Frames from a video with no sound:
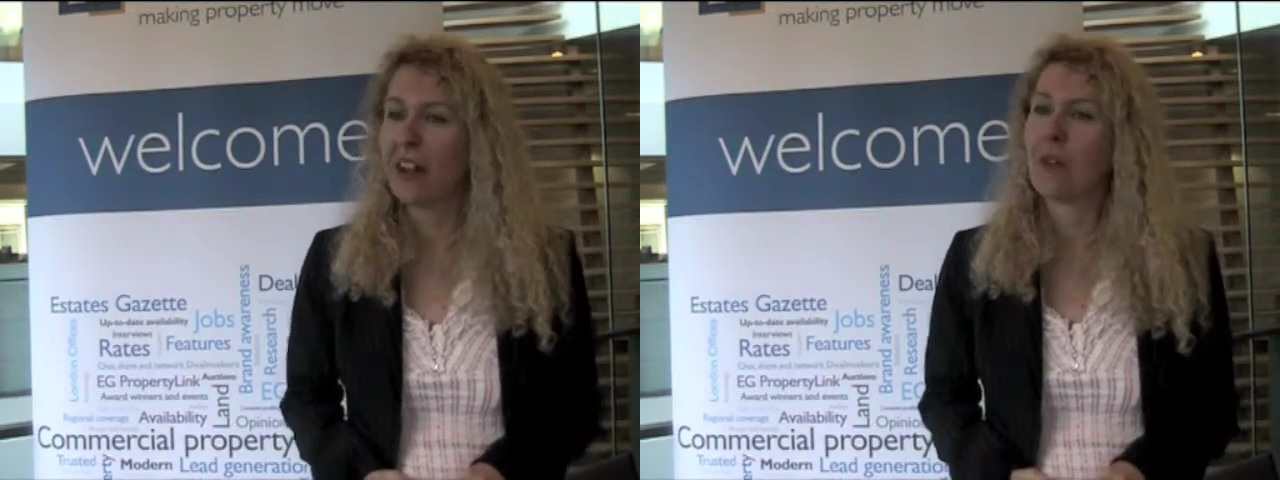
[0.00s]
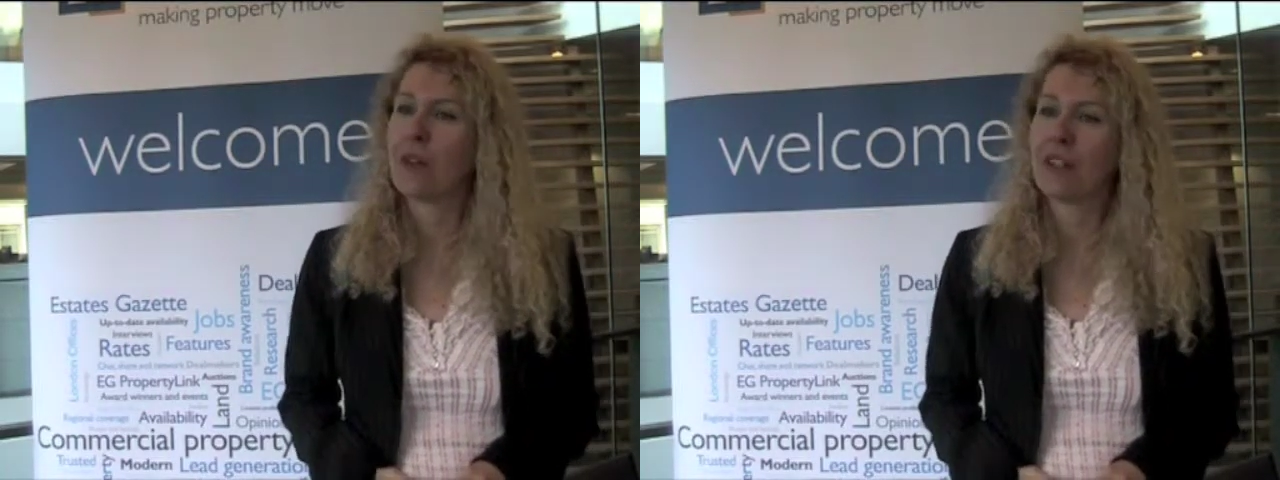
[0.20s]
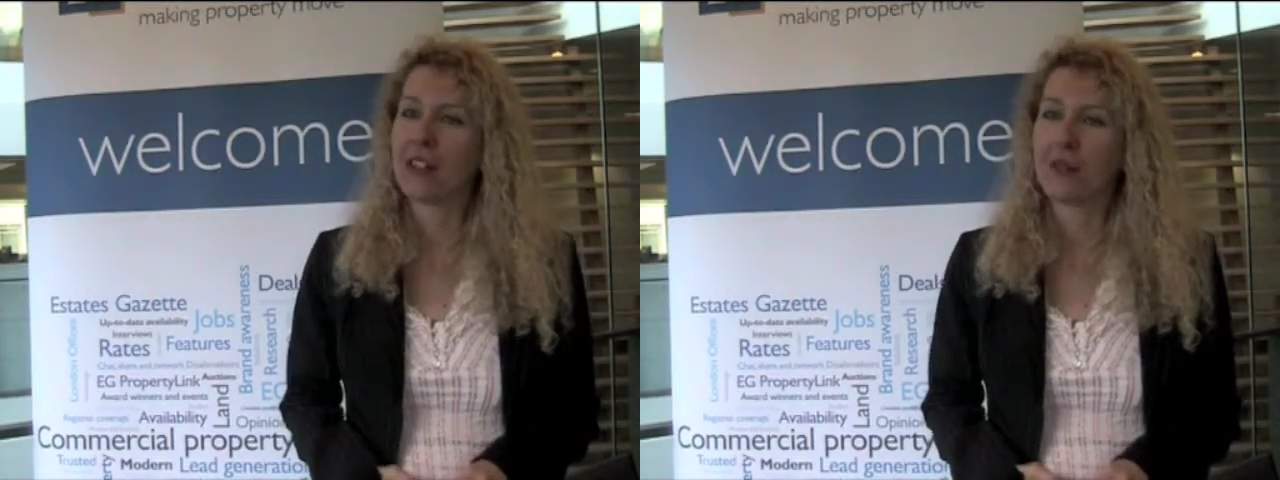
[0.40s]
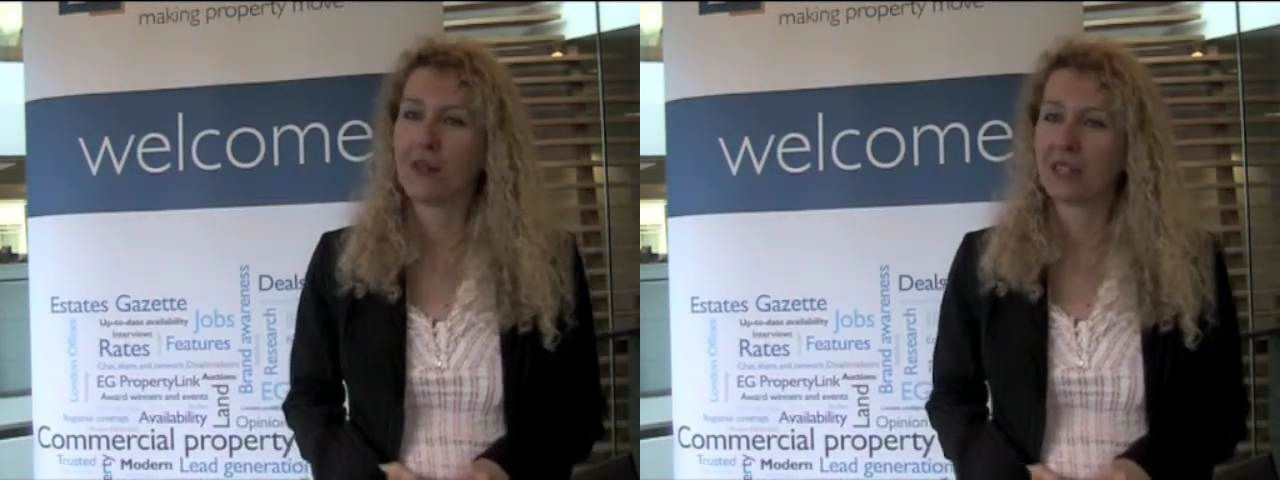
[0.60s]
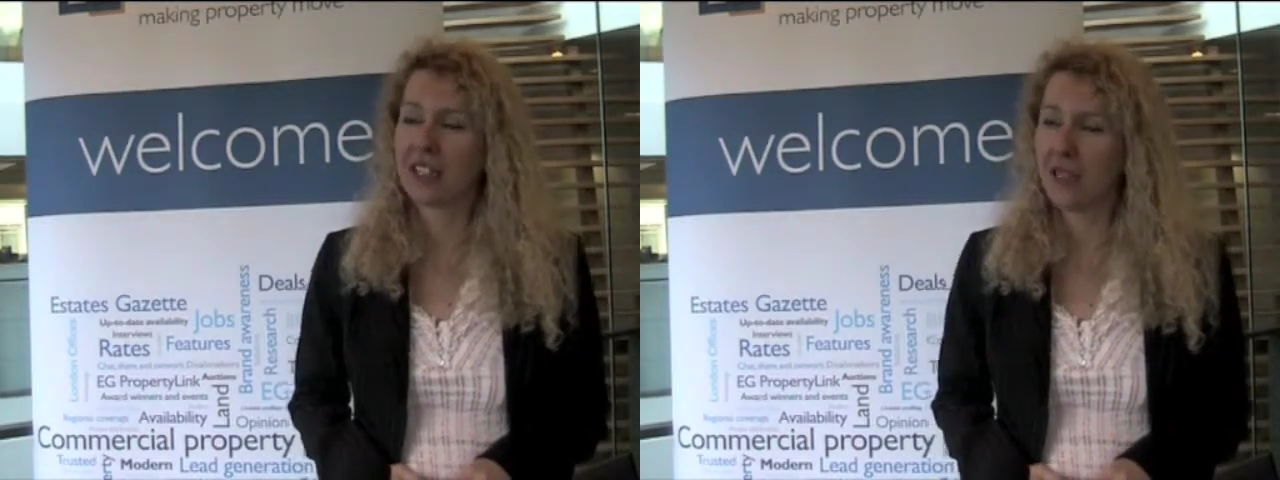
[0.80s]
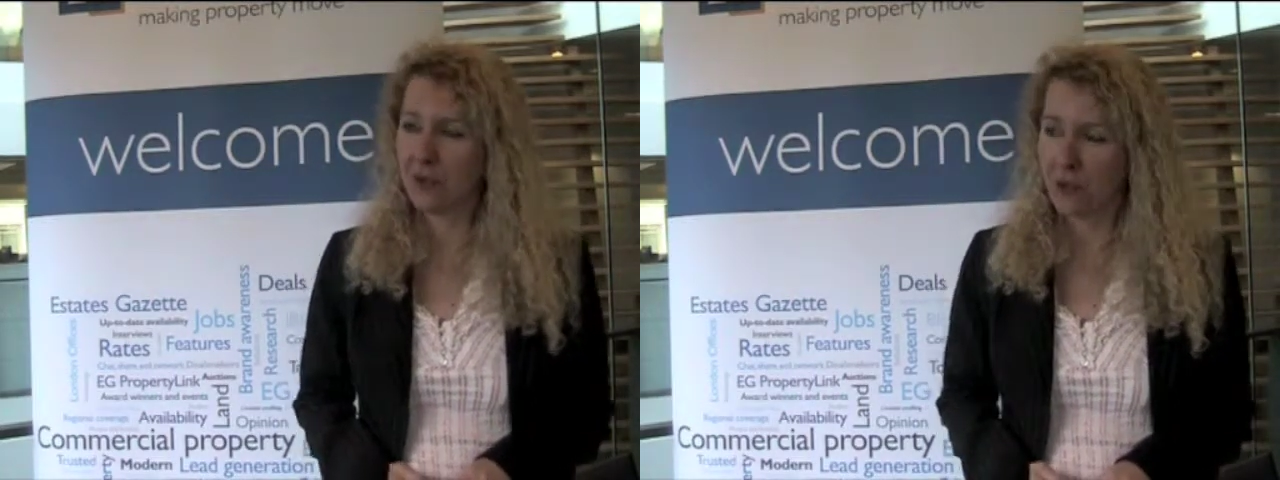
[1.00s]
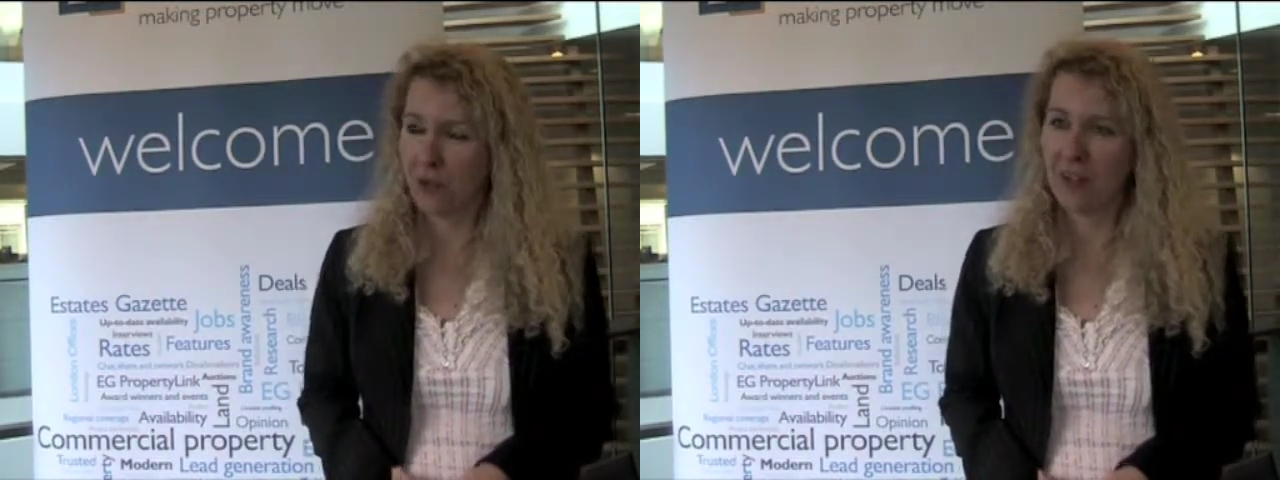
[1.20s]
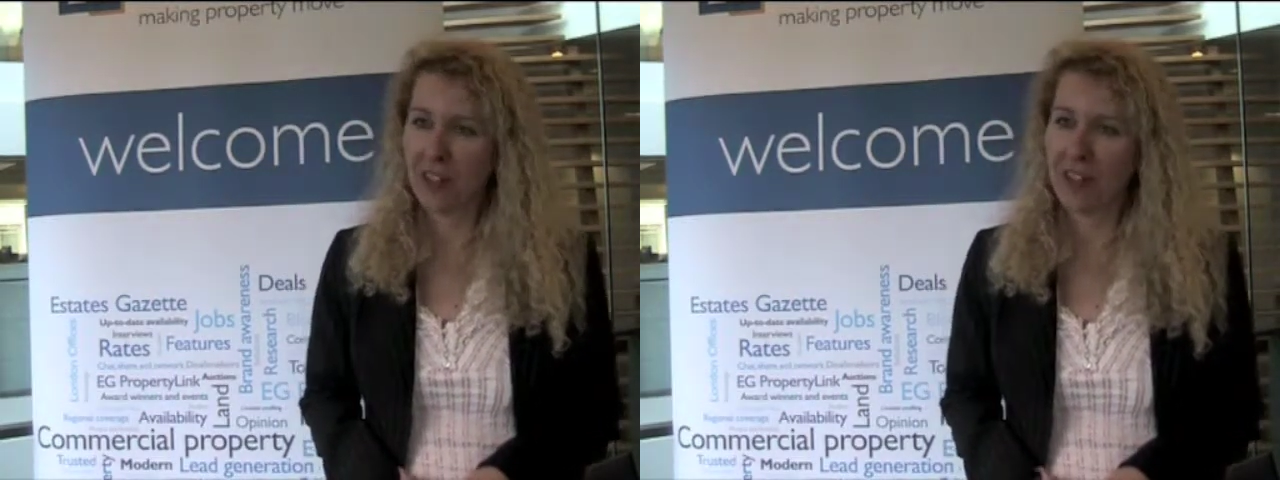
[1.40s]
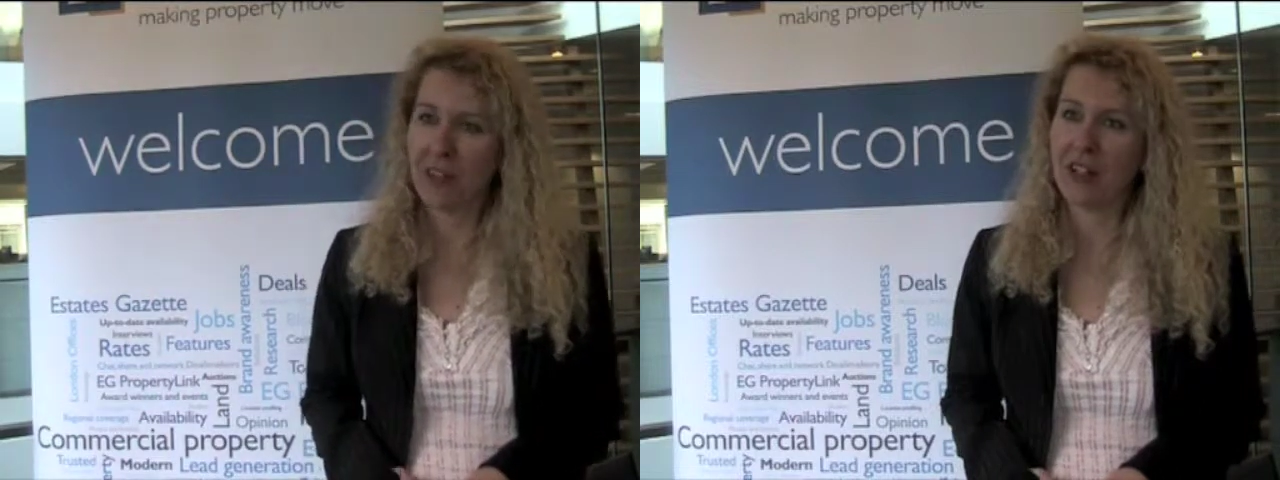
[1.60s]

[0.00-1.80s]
However, there were several other